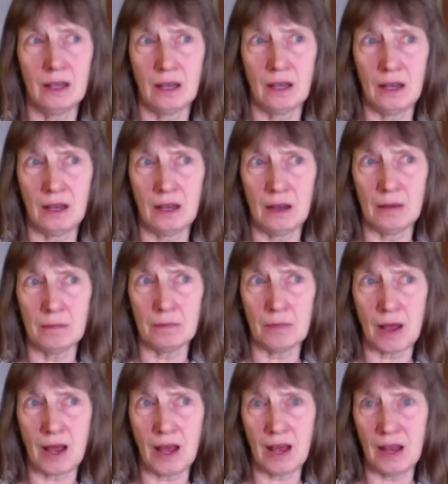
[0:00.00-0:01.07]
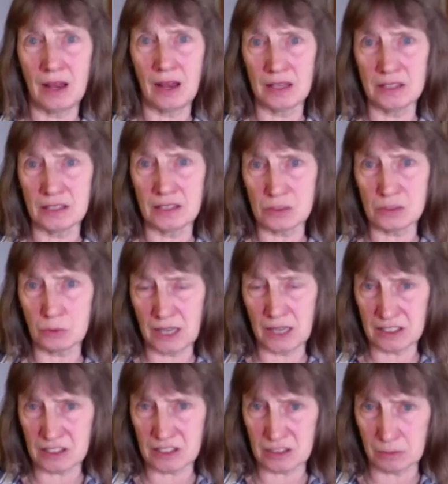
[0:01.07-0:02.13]
um, and we
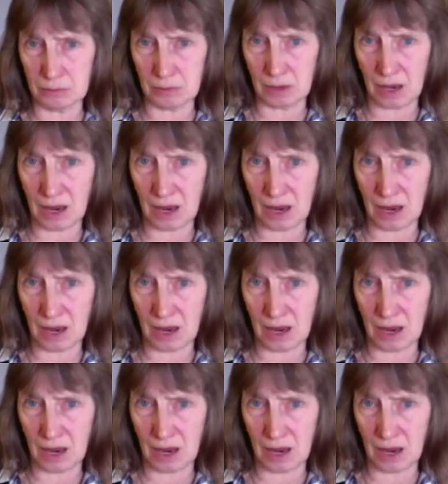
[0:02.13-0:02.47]
had some